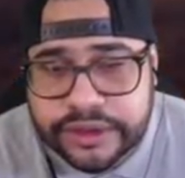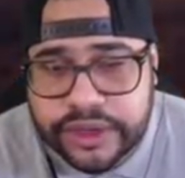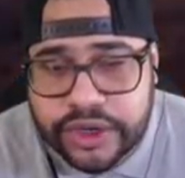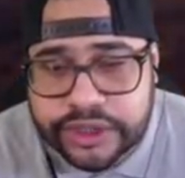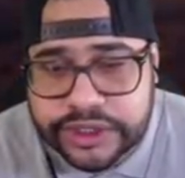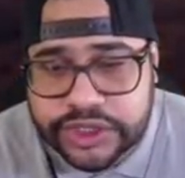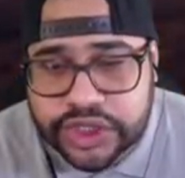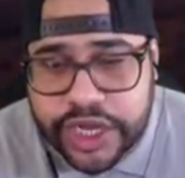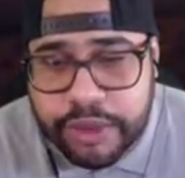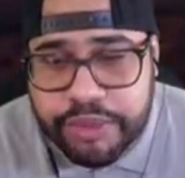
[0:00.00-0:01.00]
Or is he
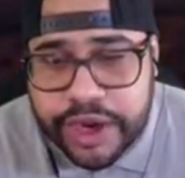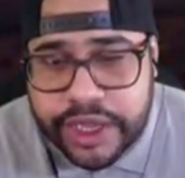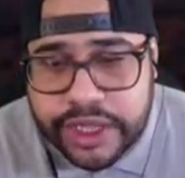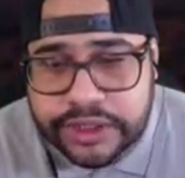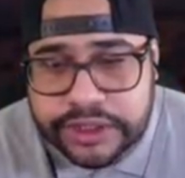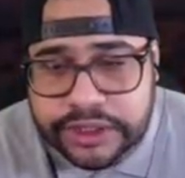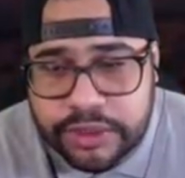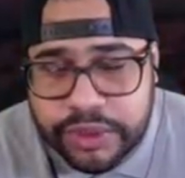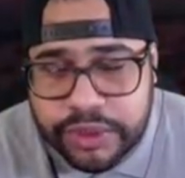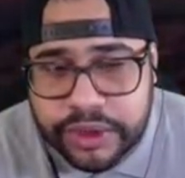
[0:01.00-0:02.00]
trying to break into
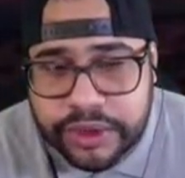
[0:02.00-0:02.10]
somewhere?